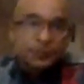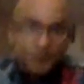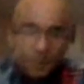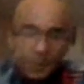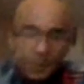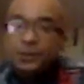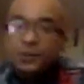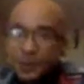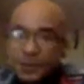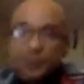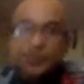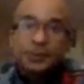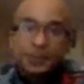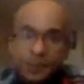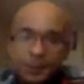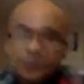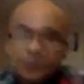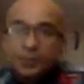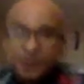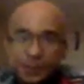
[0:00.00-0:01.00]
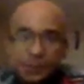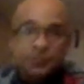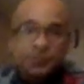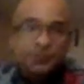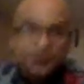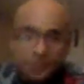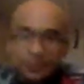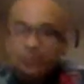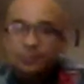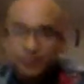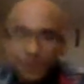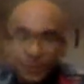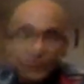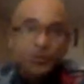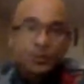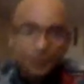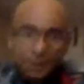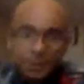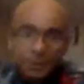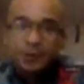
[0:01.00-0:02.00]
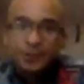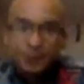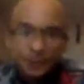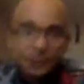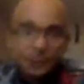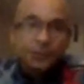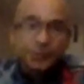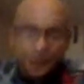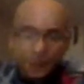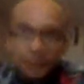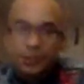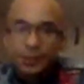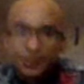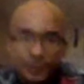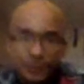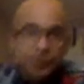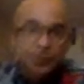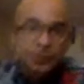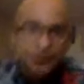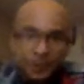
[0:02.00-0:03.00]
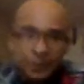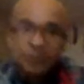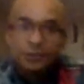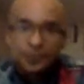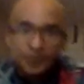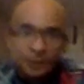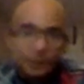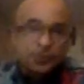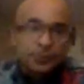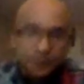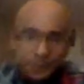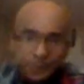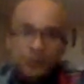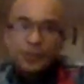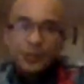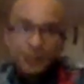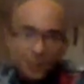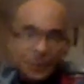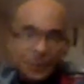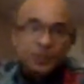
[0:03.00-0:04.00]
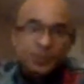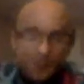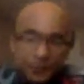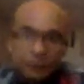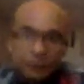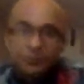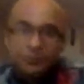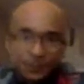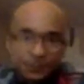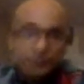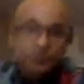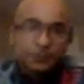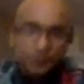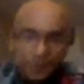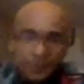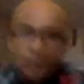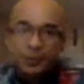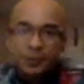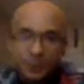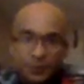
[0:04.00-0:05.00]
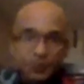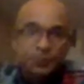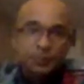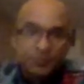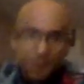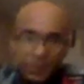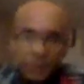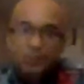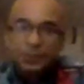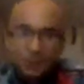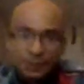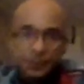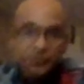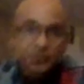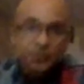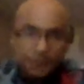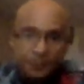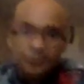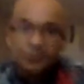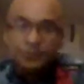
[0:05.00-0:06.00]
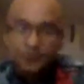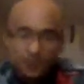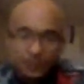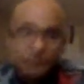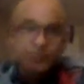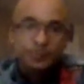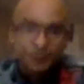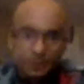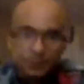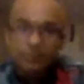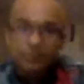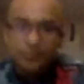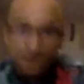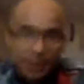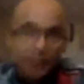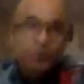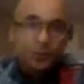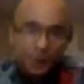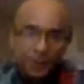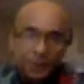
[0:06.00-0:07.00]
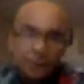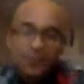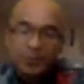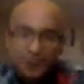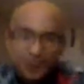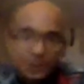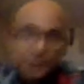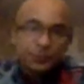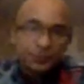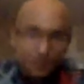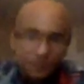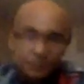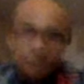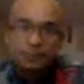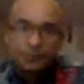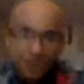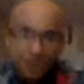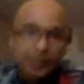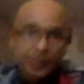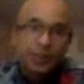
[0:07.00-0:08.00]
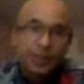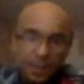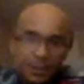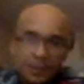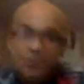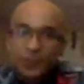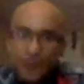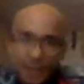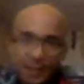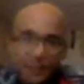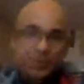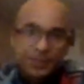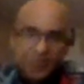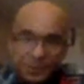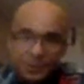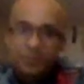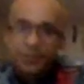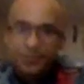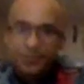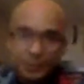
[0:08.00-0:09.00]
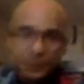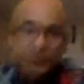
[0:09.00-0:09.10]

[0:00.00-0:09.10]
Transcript: Those lenses were the old lenses. They were expensive. They were brittle. They were expensive. They got scratched easily.